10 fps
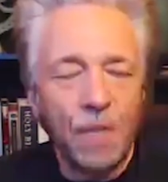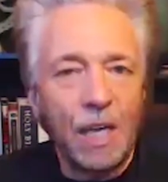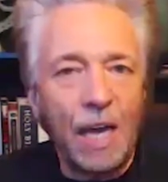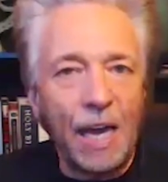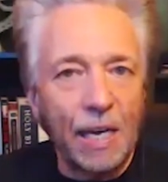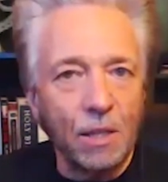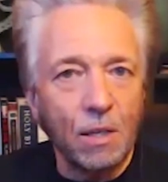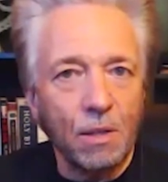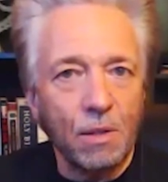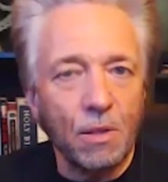And
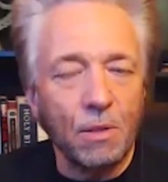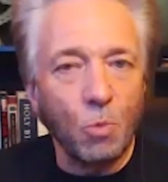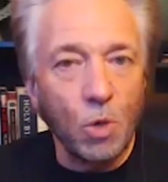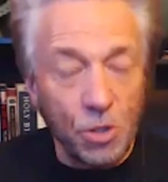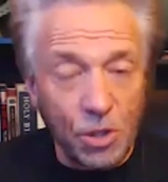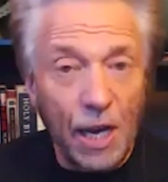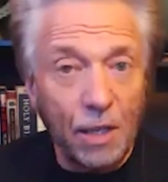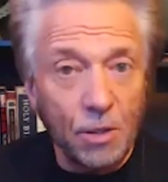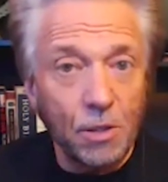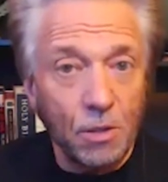what
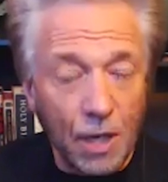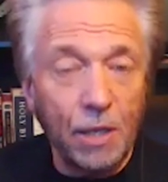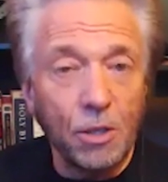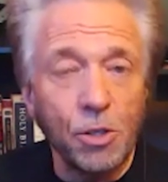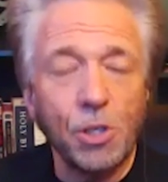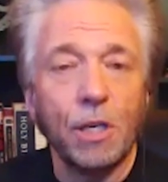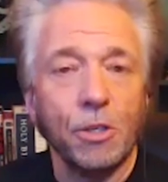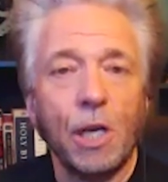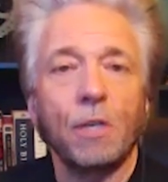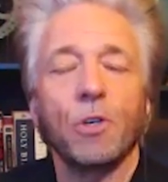scientists are saying, the
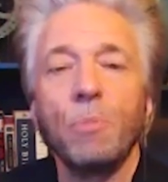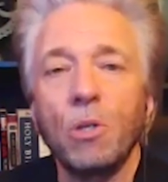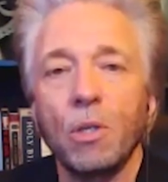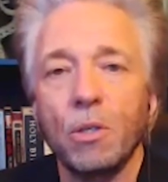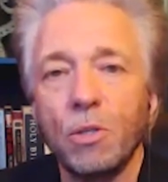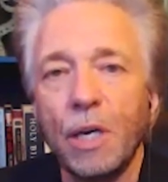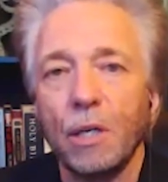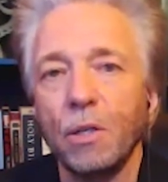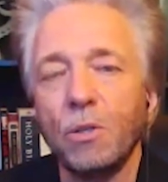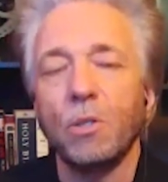scientific community is saying,
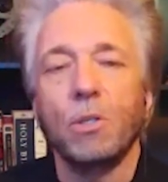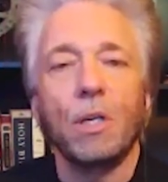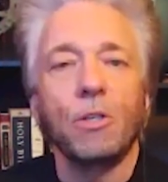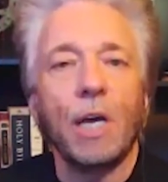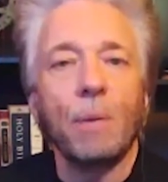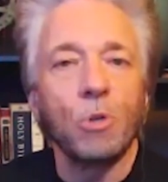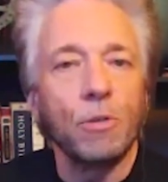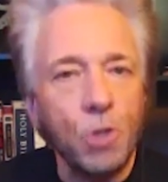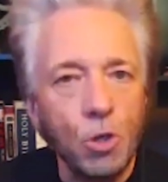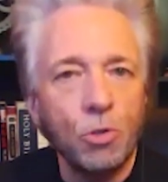this is an example
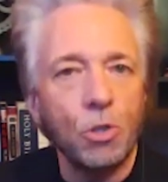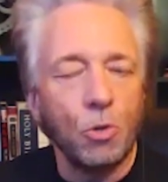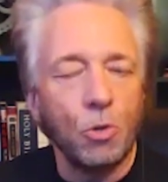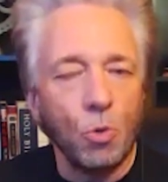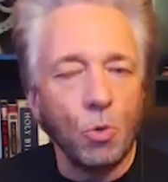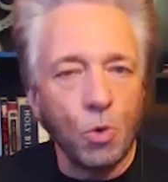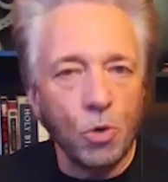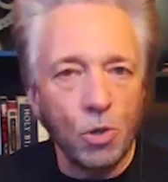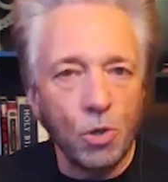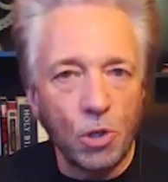of use it or
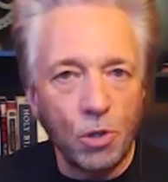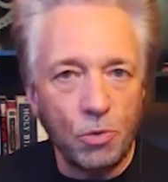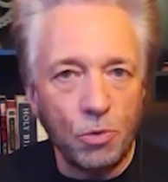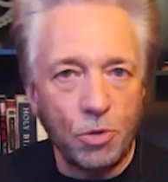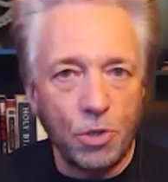lose it.